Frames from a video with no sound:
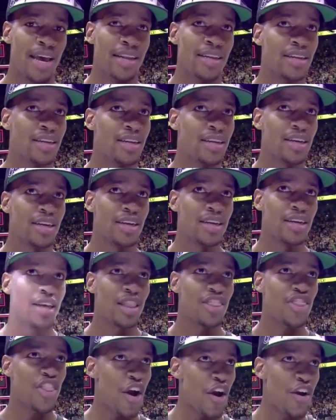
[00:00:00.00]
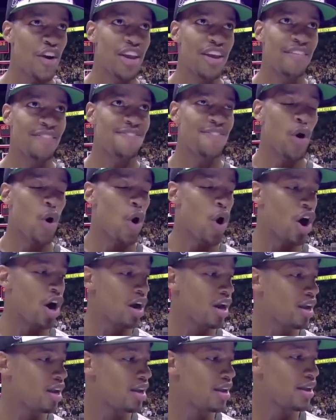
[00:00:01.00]
man. 30 and
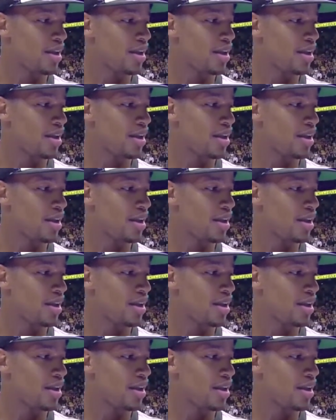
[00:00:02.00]
4.